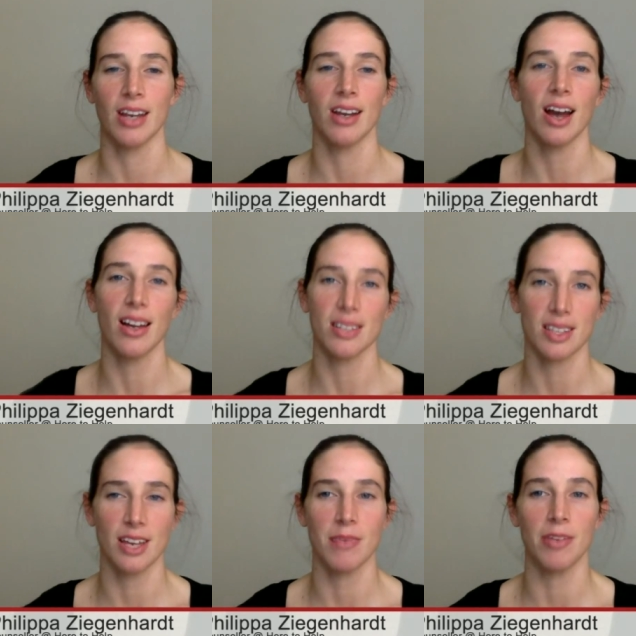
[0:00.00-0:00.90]
cut to
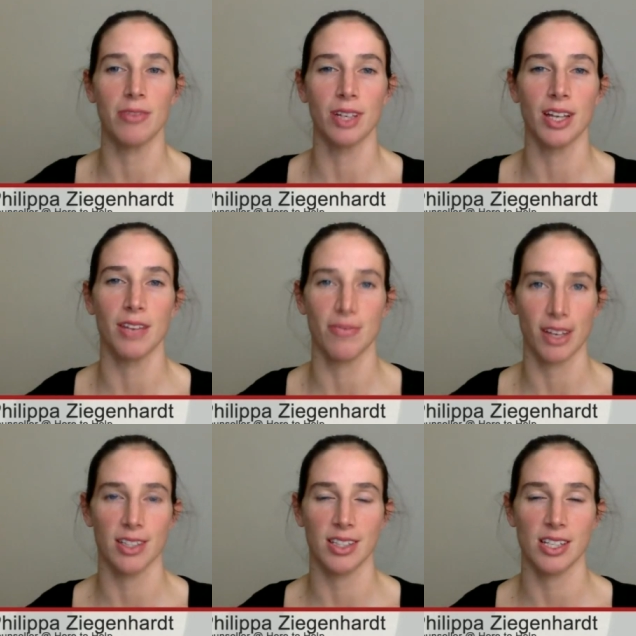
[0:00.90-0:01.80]
them and really
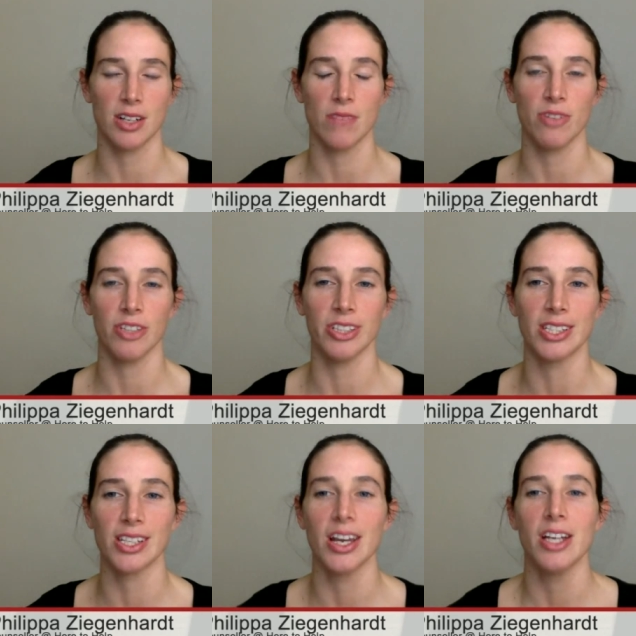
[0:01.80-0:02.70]
affected their
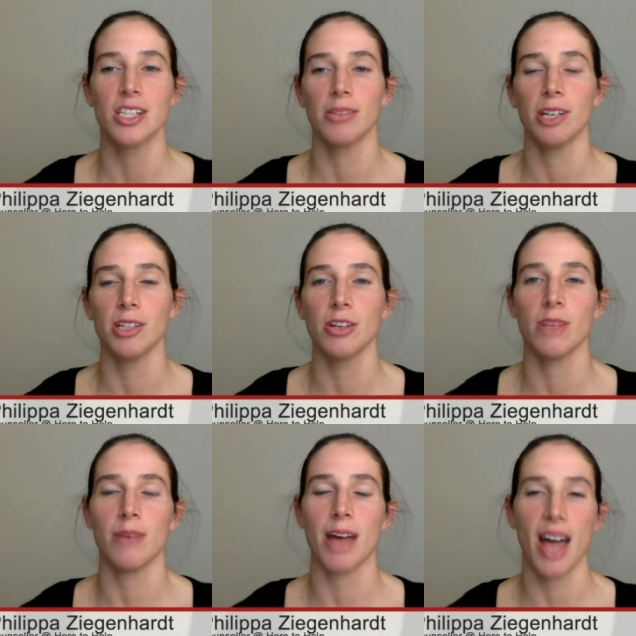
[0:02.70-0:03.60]
confidence. So we're going to talk
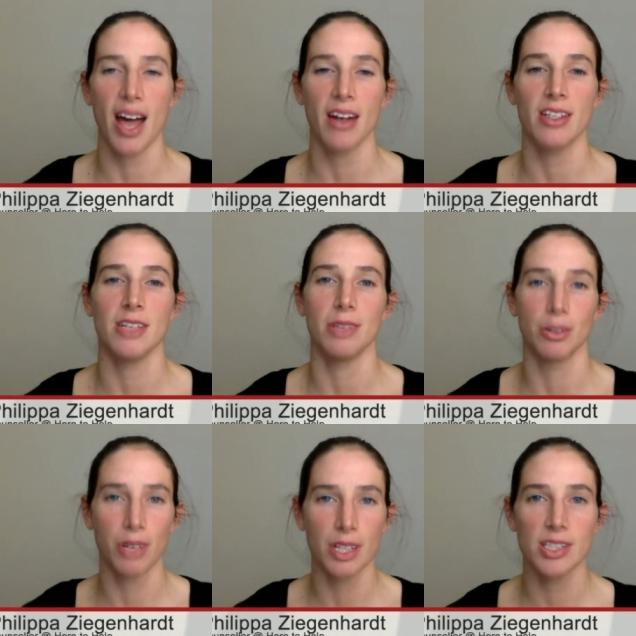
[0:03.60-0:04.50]
about how to deal with
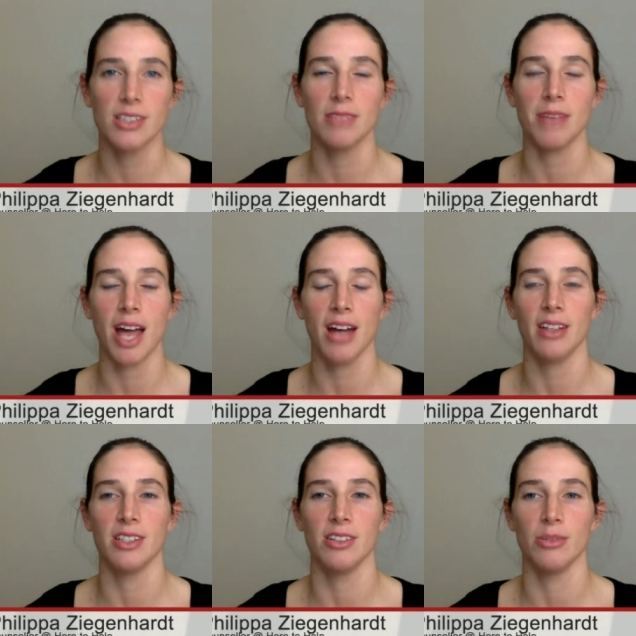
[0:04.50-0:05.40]
criticism, how
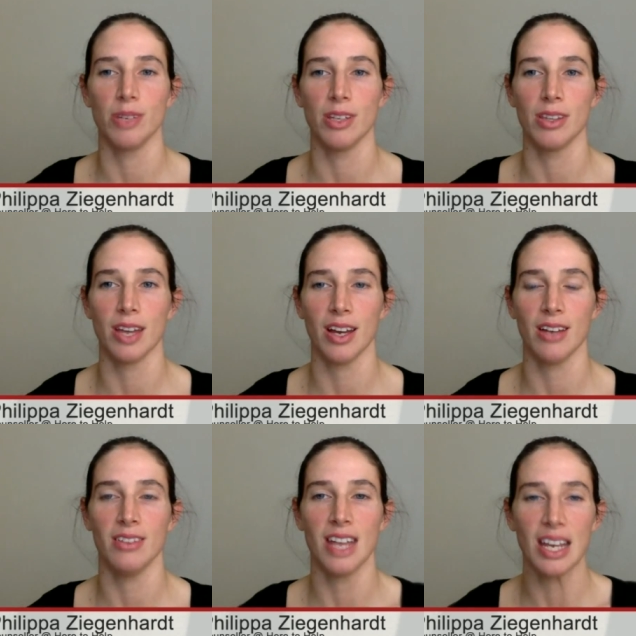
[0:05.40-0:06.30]
to deal with
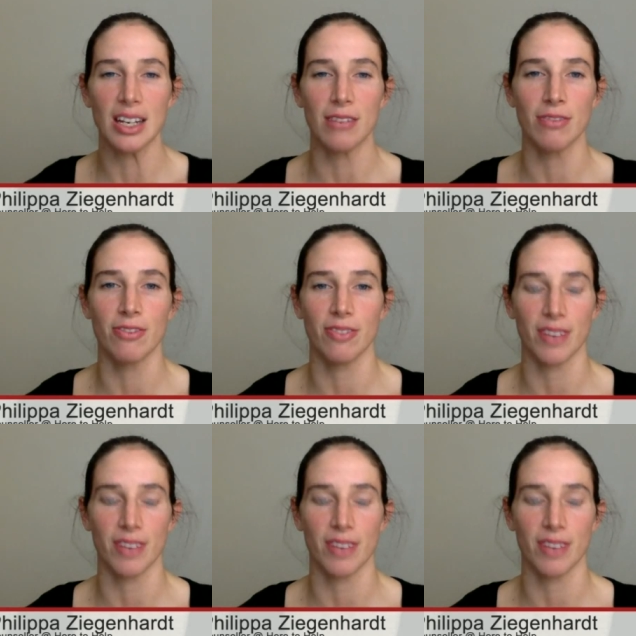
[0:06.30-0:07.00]
negative